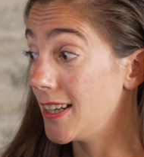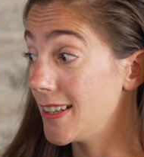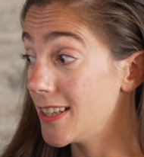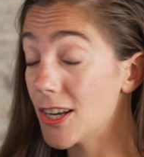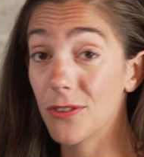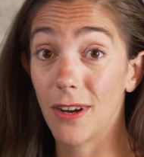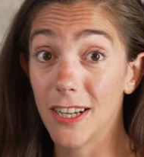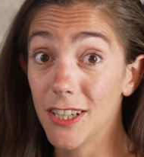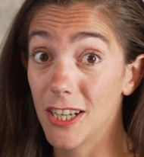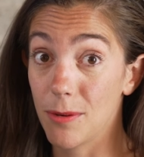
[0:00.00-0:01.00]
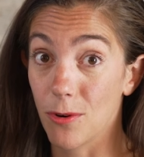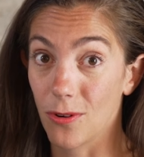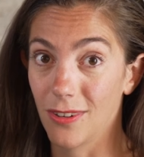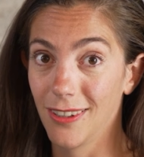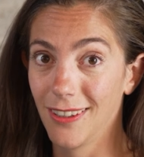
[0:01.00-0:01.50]
is not valid
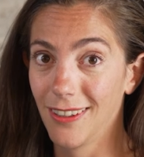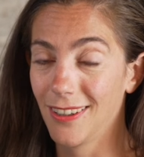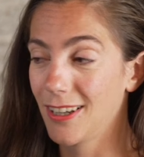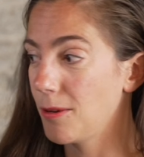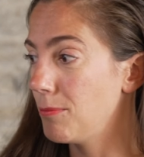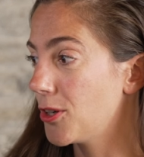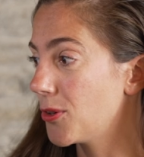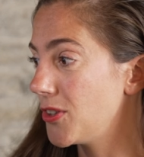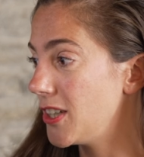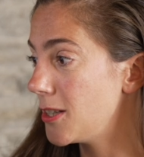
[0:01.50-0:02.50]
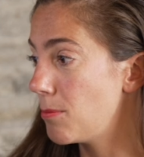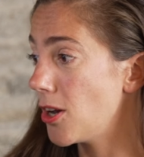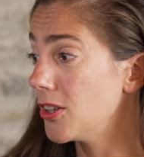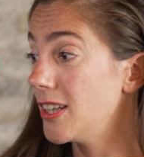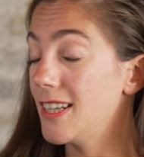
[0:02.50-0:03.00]
anymore because this
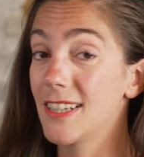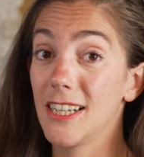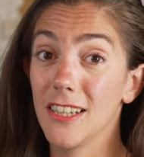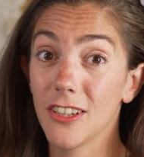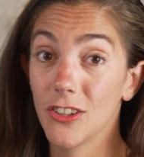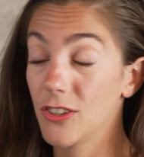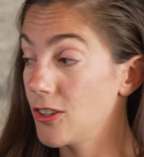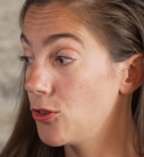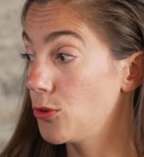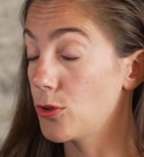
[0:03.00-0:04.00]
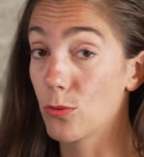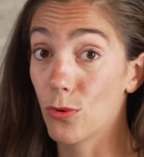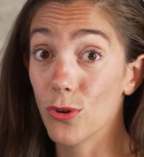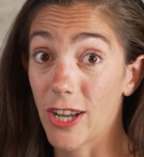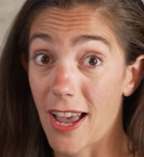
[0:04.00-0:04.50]
block is linked to the
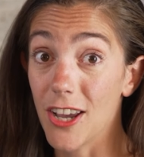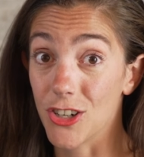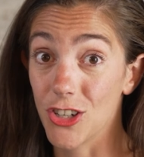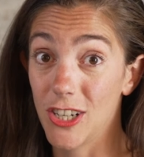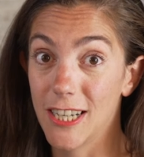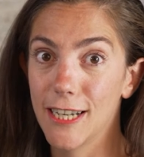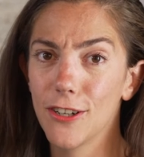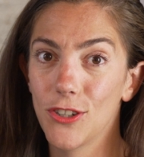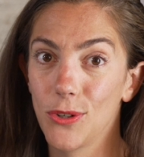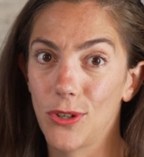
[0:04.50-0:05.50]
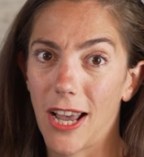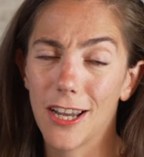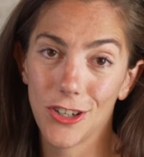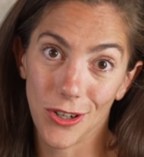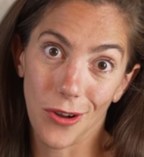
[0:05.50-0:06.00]
wrong hash. It links to the
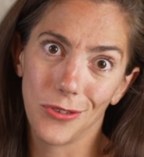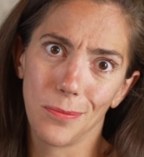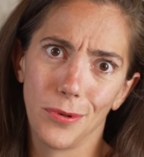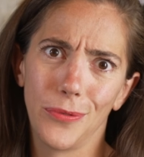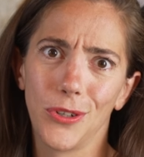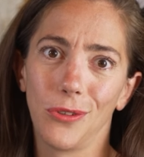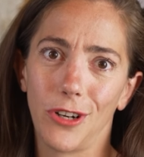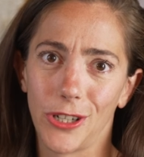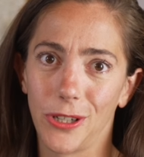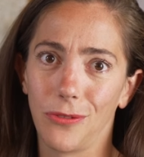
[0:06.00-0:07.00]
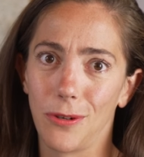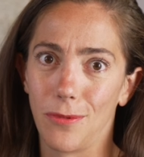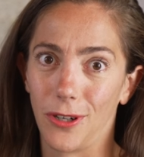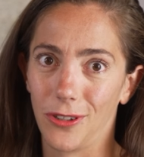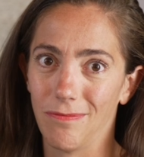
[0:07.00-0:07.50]
hash of the previous version of the
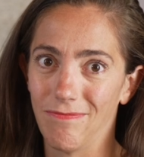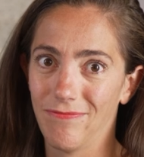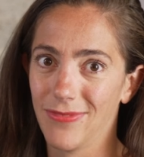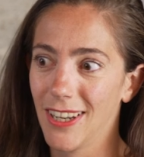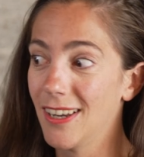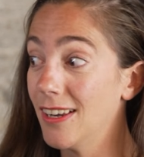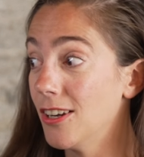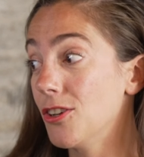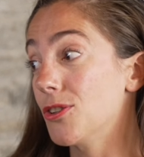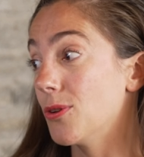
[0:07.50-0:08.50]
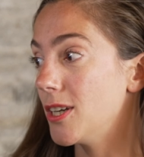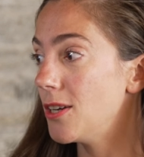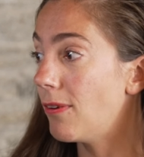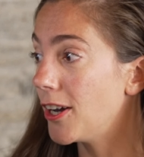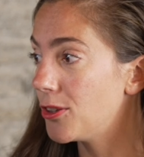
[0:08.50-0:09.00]
block. So
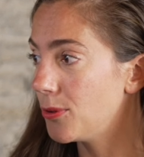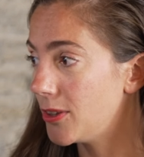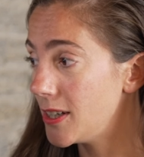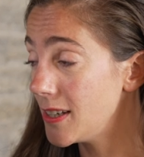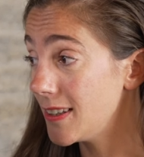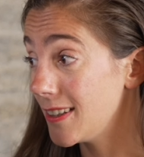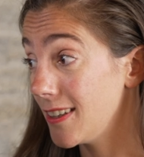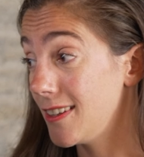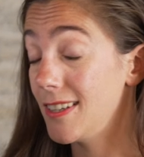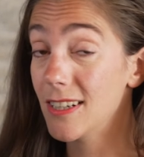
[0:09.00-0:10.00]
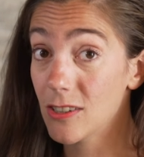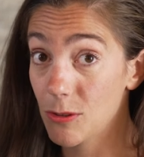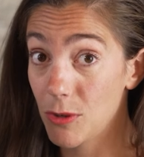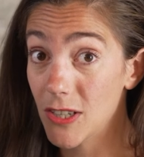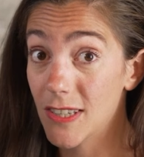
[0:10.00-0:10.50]
if I do this, this
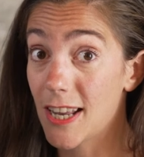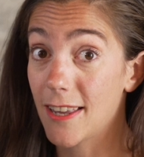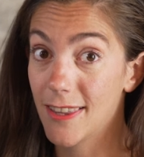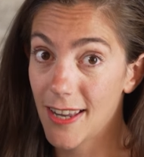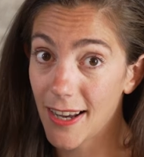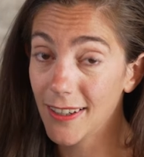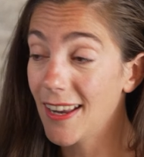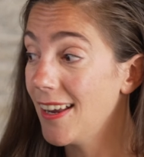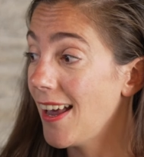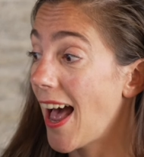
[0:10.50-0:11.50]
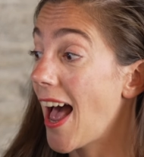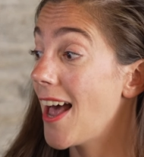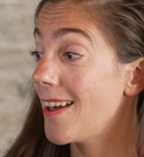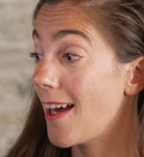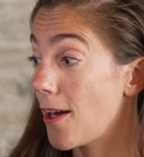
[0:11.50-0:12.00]
means that then
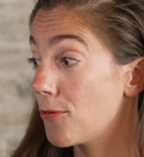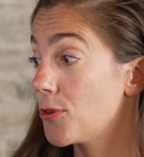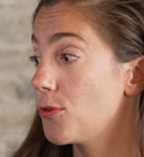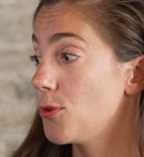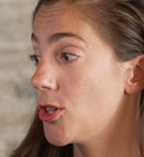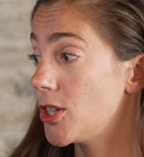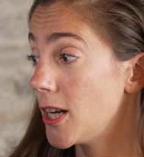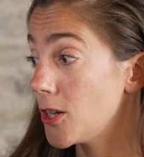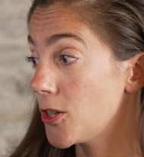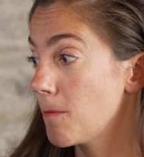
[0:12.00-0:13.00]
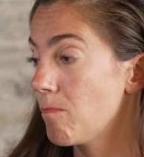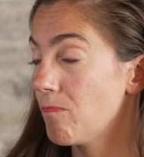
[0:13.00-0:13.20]
I have to change